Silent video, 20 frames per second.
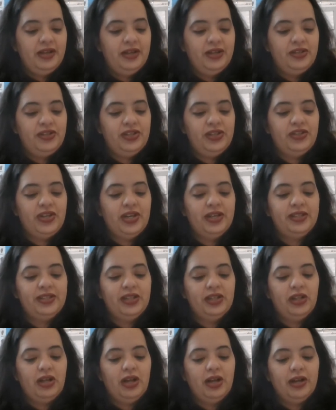She checks
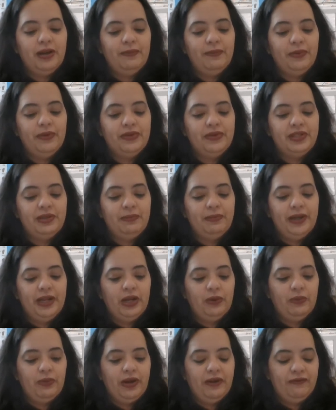the clock and pulls the plate
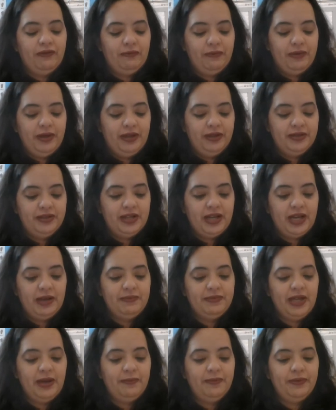away from me.
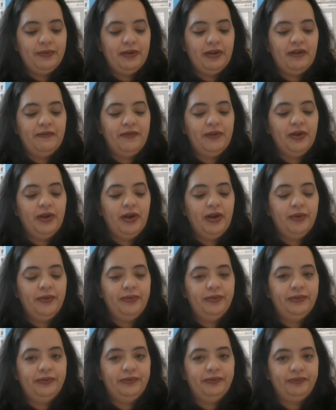Time's up. Off you go.